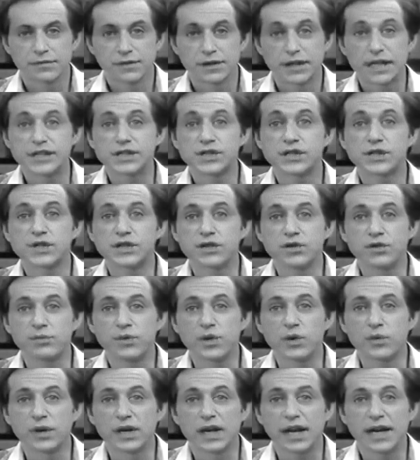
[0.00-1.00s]
let's assume
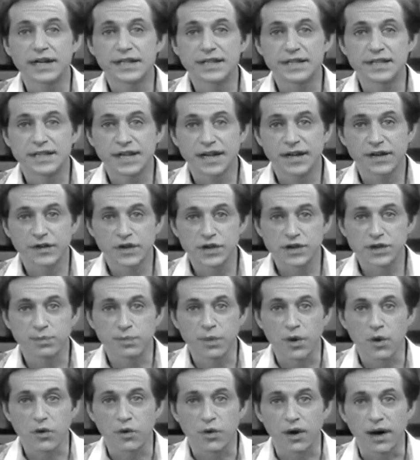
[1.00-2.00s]
you would like to take this
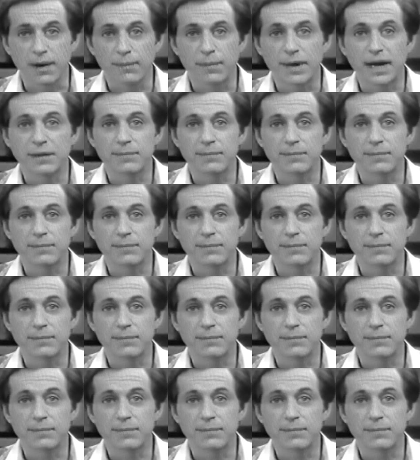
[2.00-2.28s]
program